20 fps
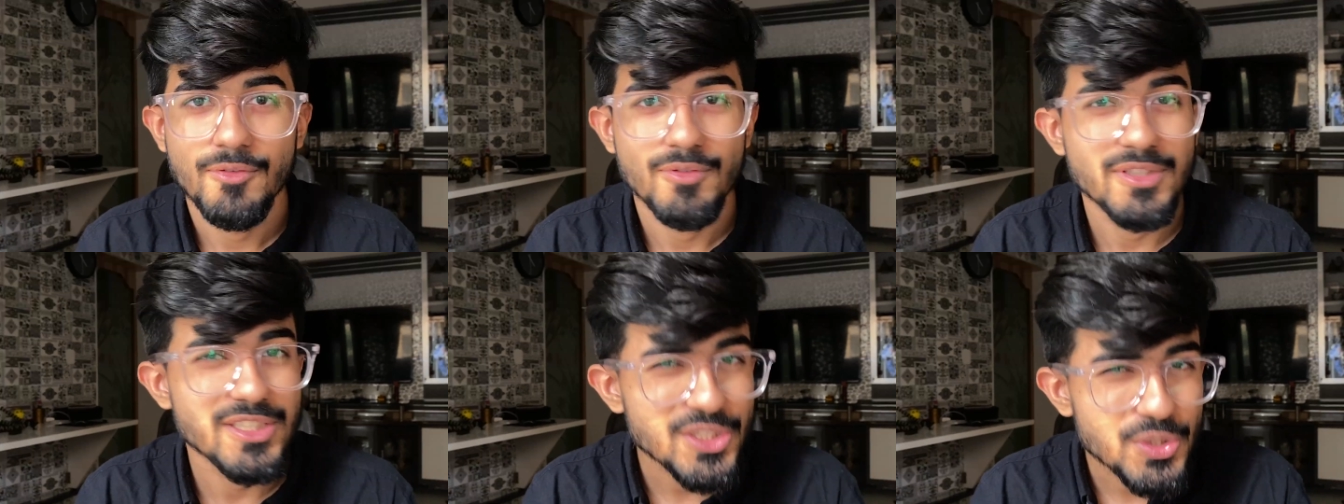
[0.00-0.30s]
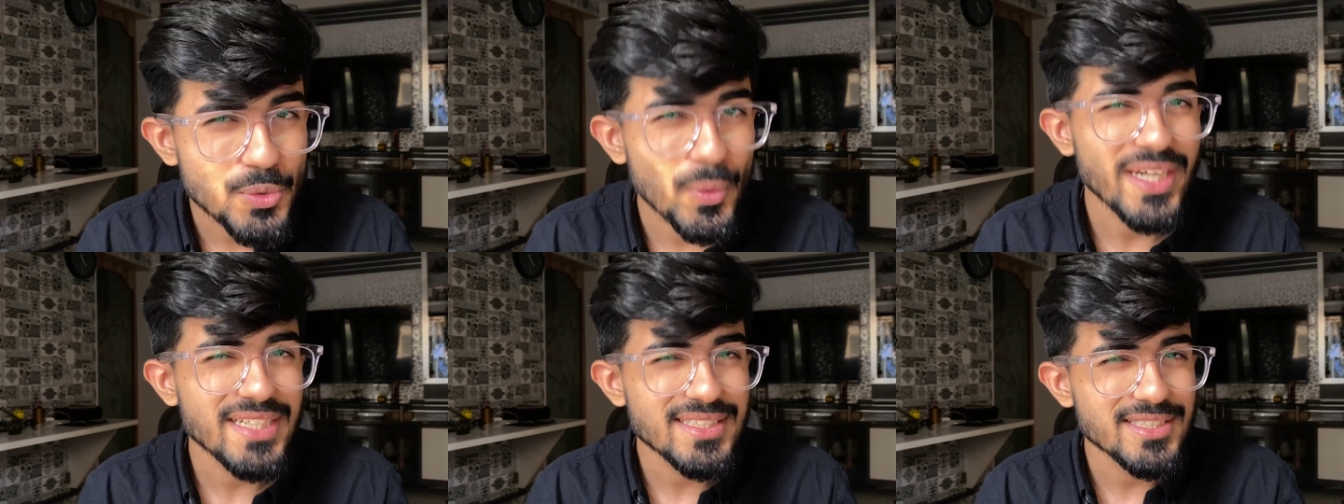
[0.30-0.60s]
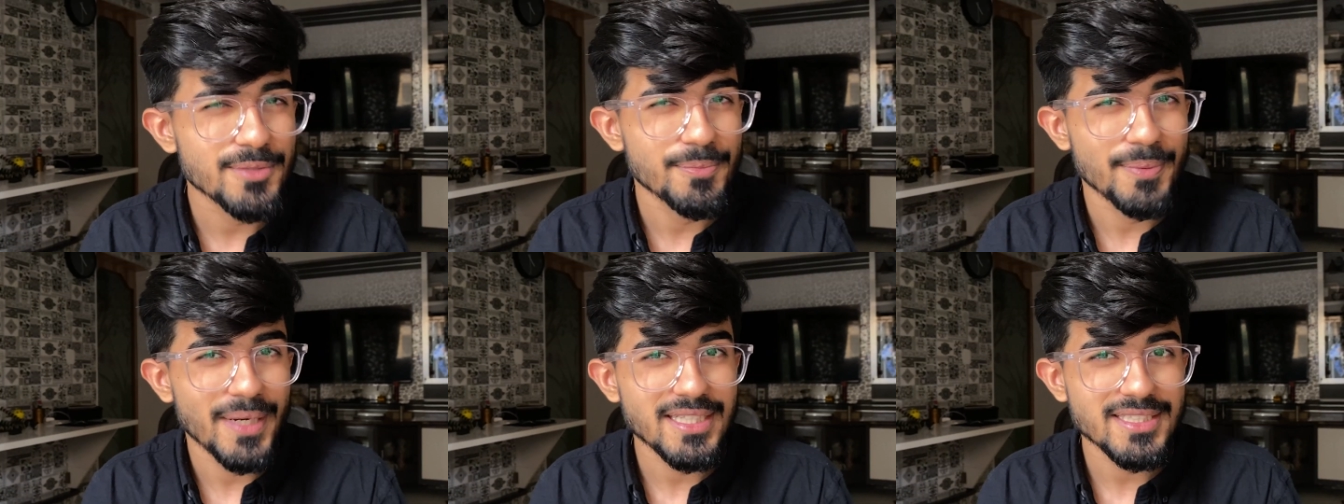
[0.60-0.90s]
which is quite
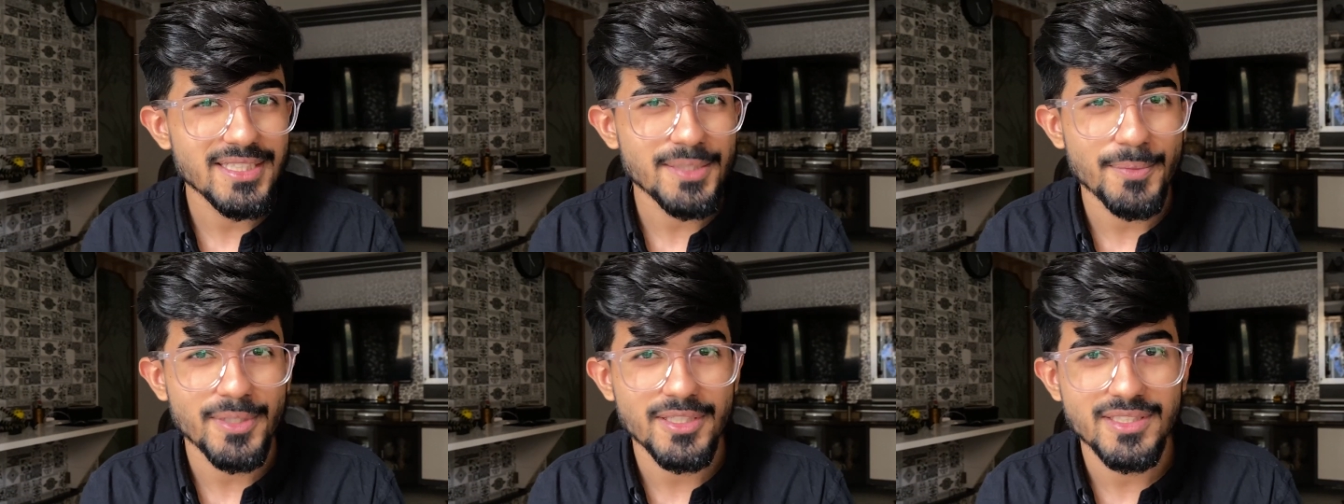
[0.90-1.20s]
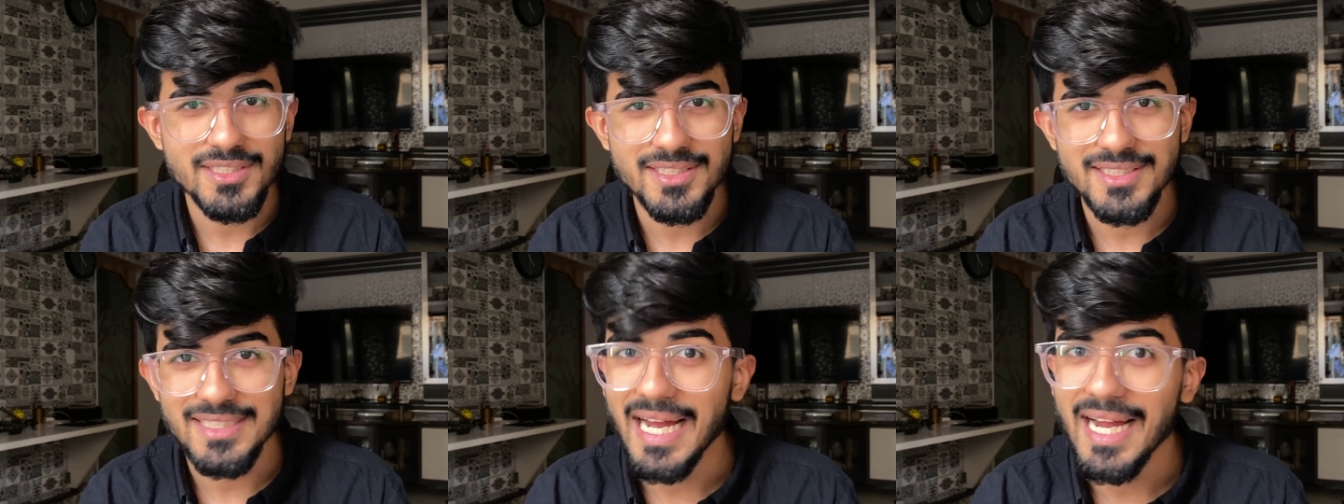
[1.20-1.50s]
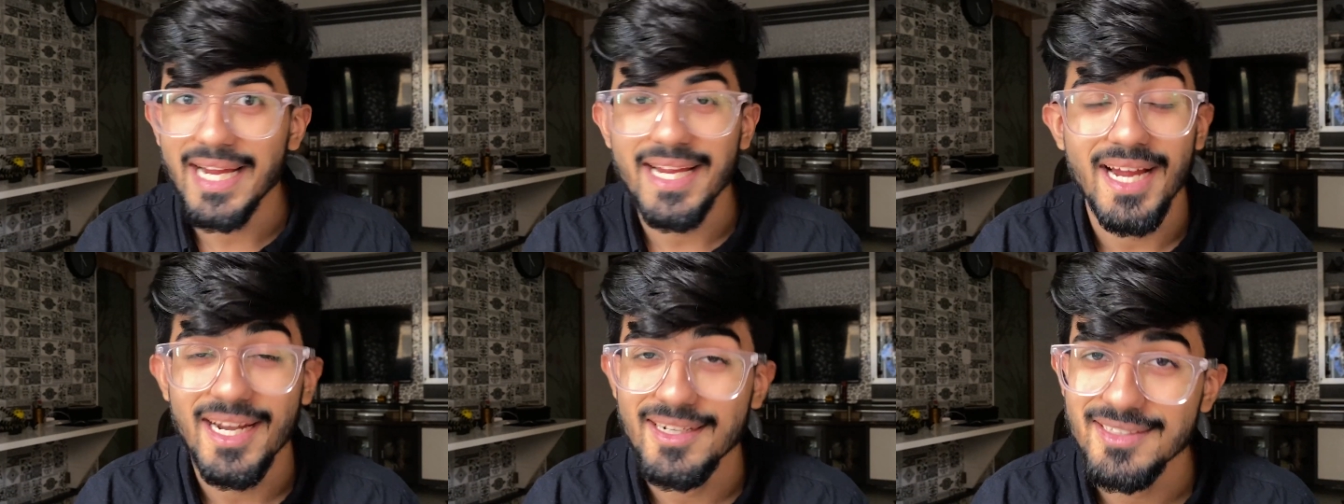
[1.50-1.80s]
surprising because
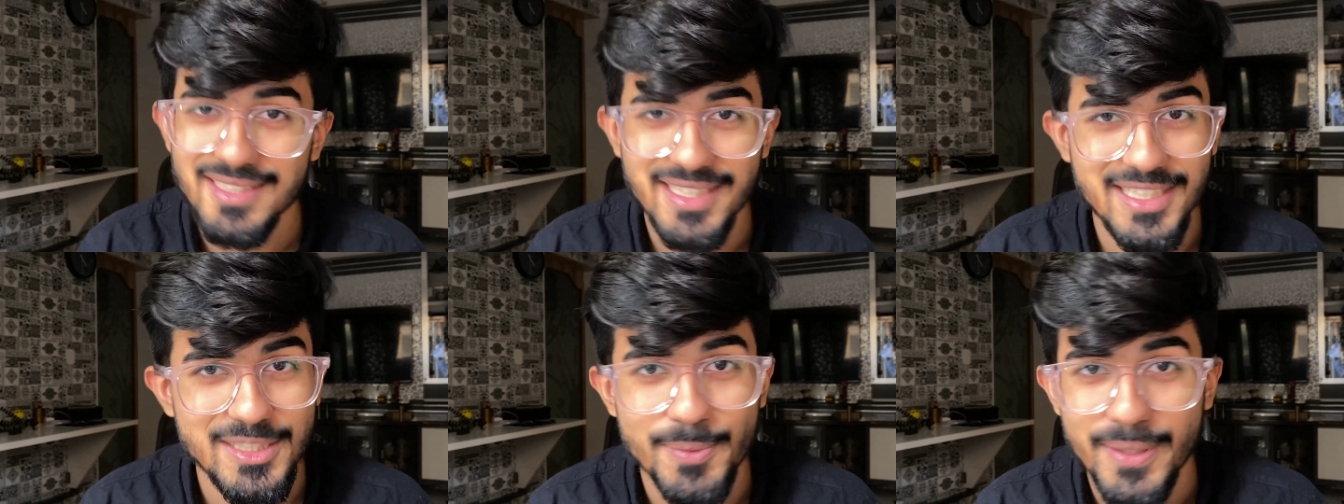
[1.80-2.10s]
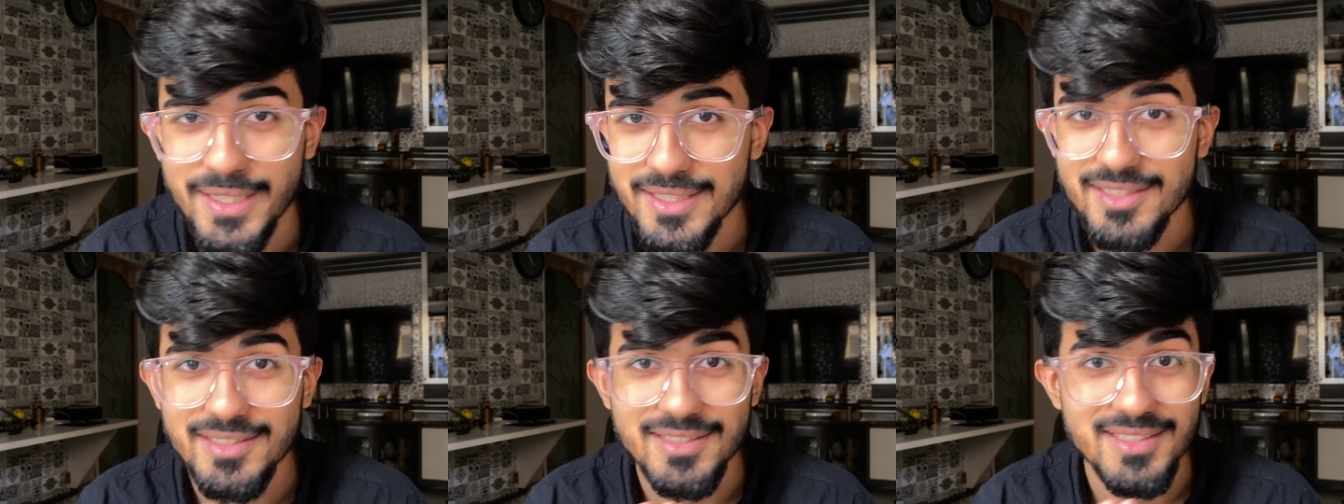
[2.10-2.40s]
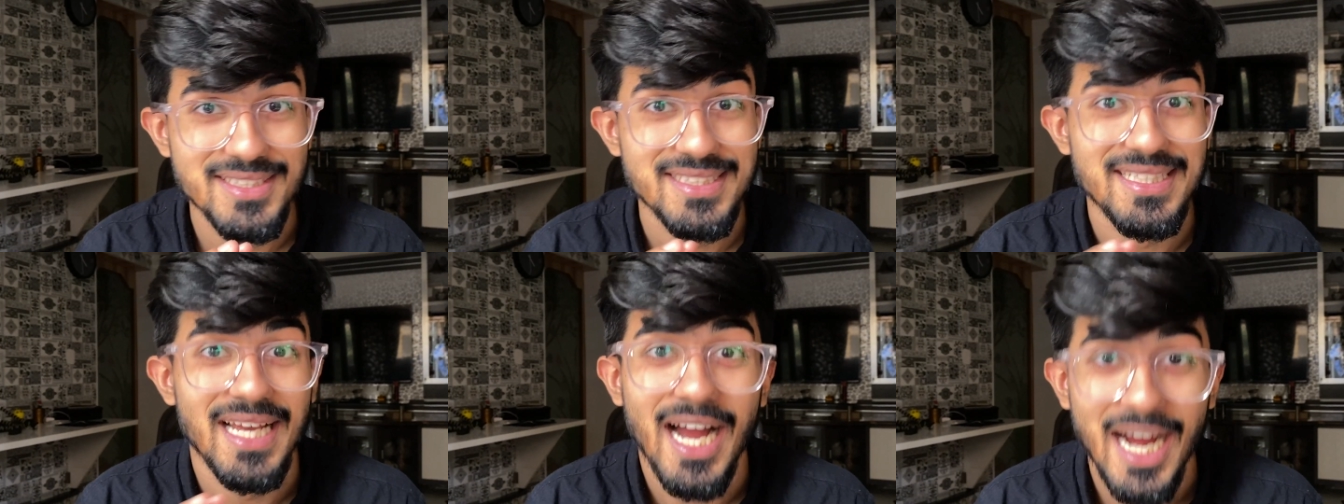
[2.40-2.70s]
I hadn't expected
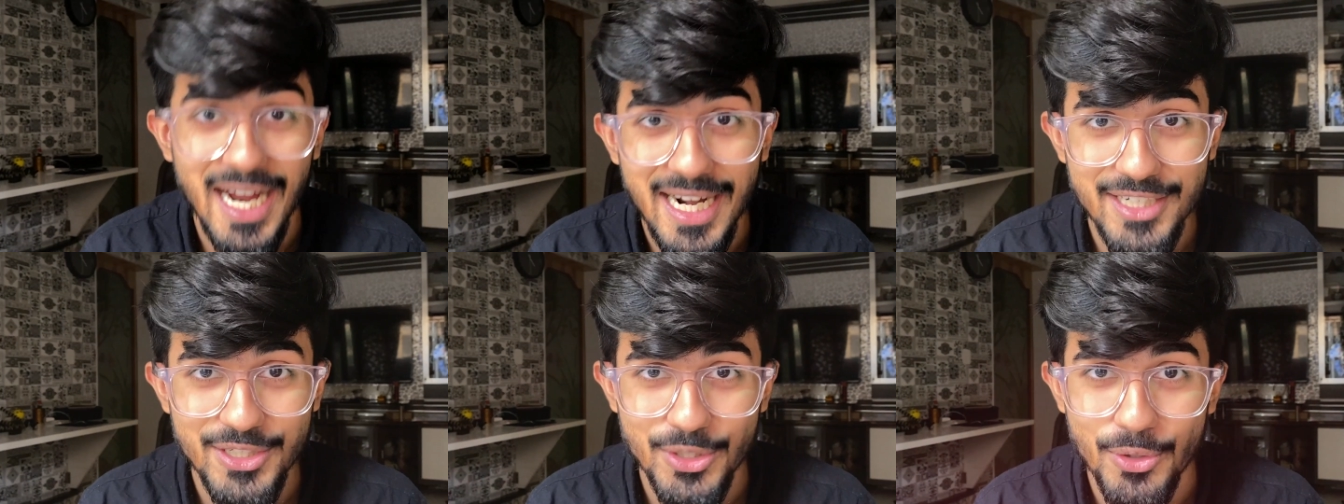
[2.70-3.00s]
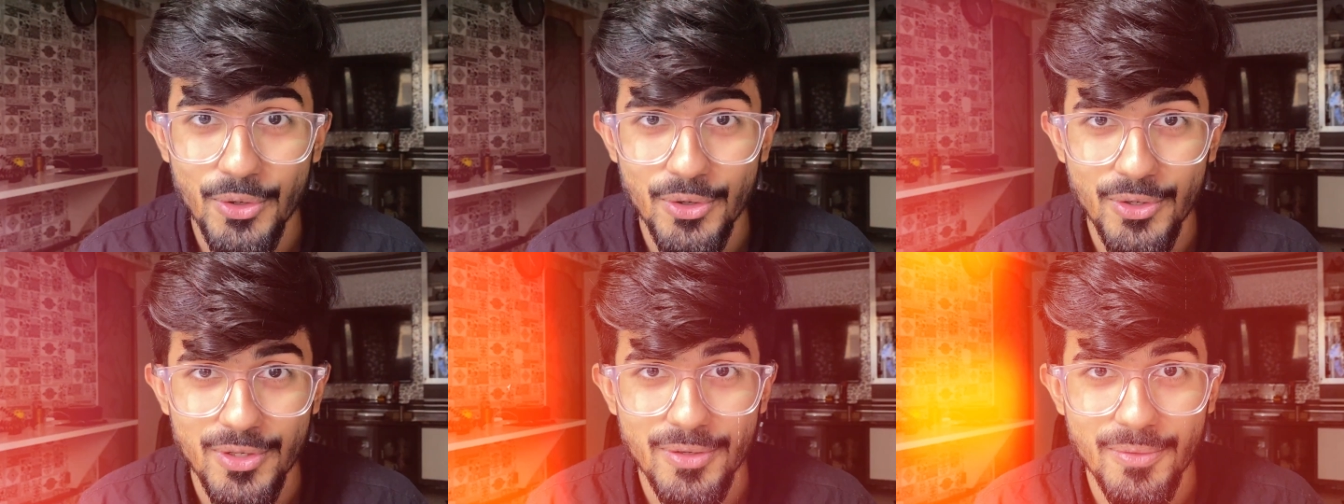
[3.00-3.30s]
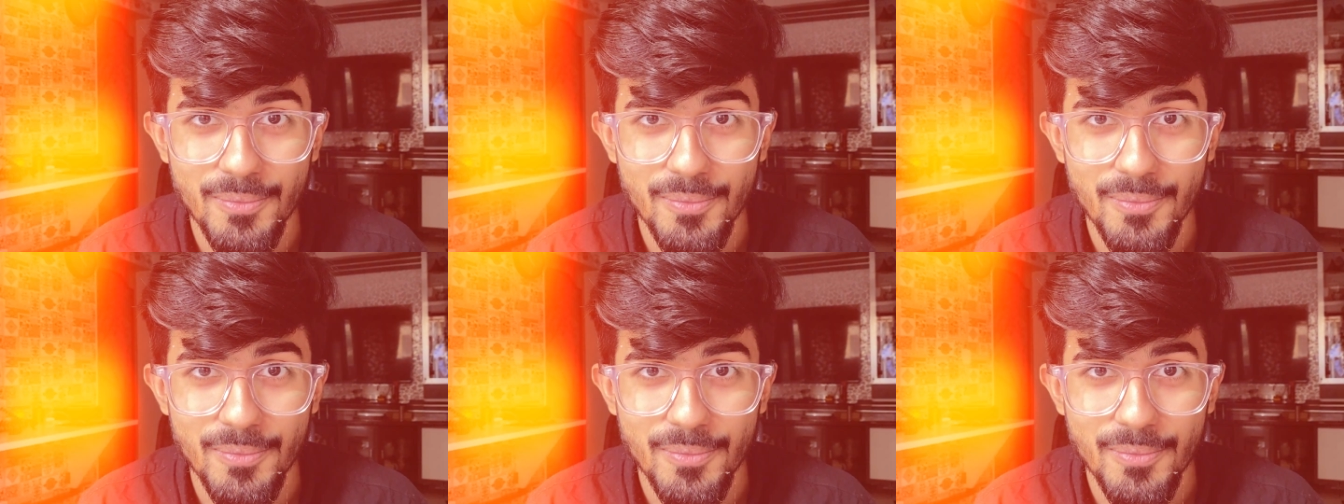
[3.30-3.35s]
this at all.